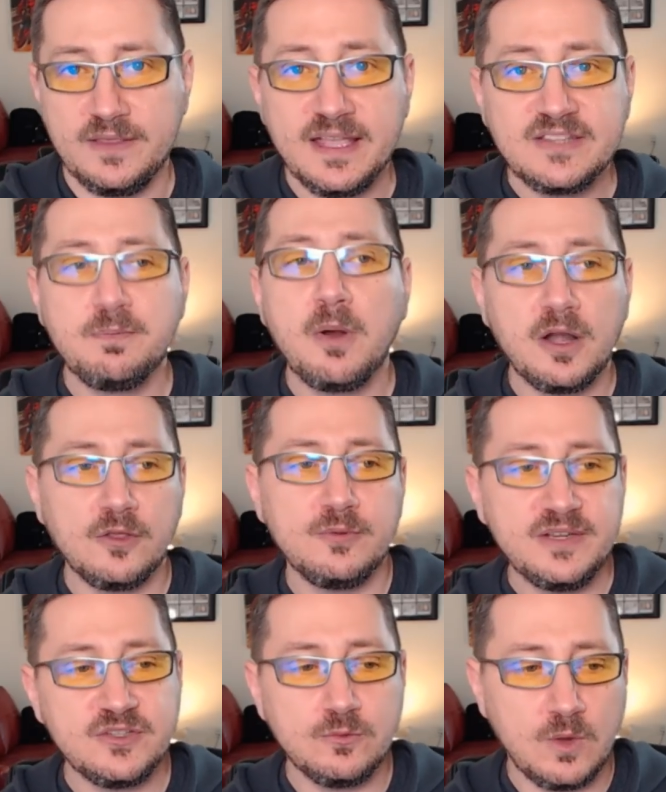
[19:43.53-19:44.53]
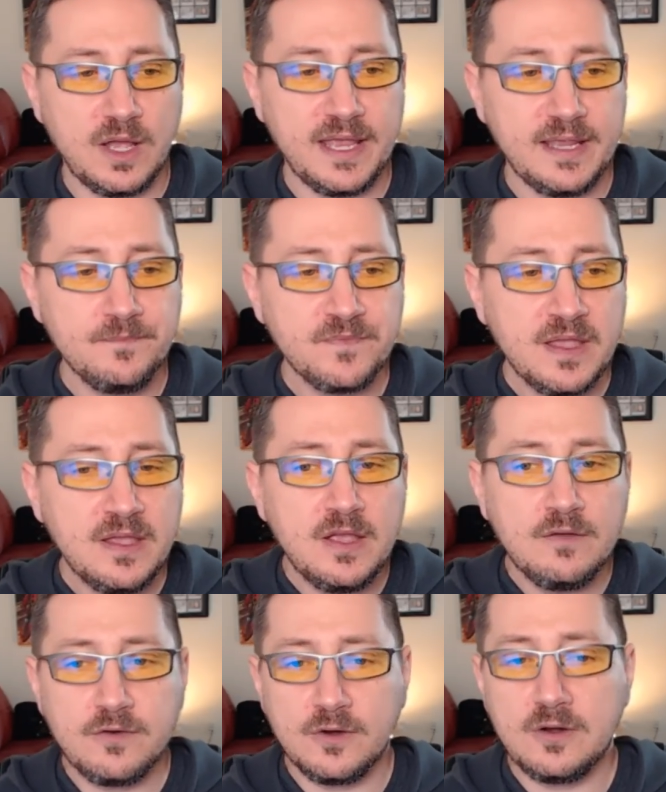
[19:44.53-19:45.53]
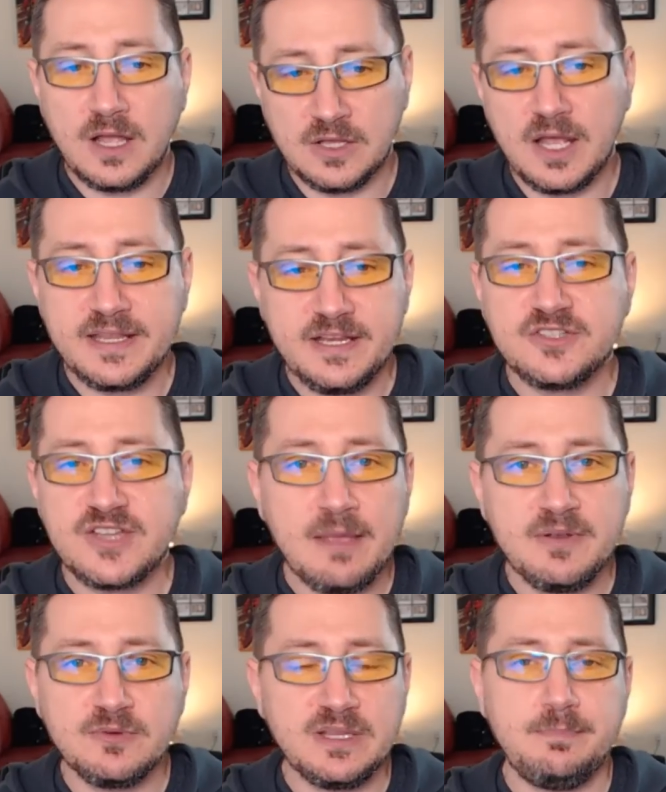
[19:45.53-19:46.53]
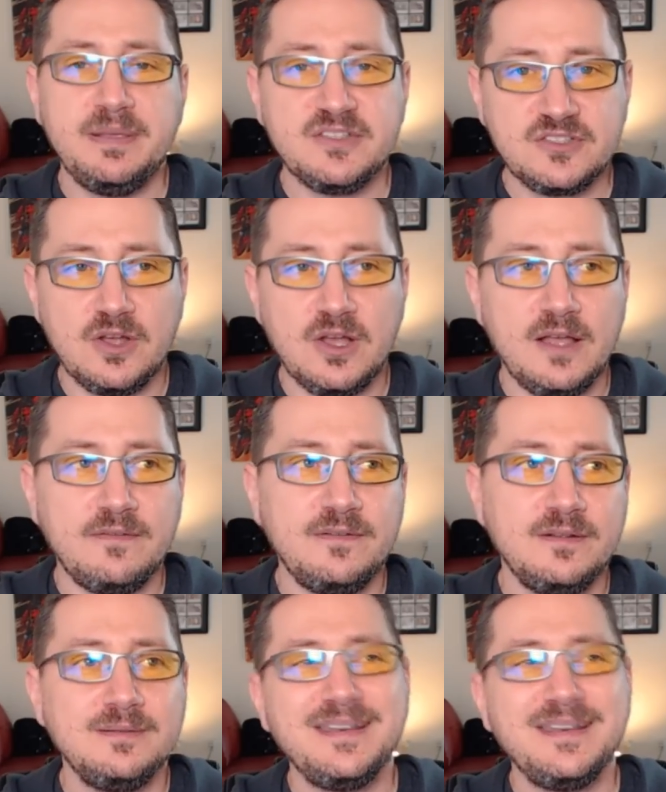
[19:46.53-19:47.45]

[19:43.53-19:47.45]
That's part of the reason why, for a lot of years, I've been really pissed off.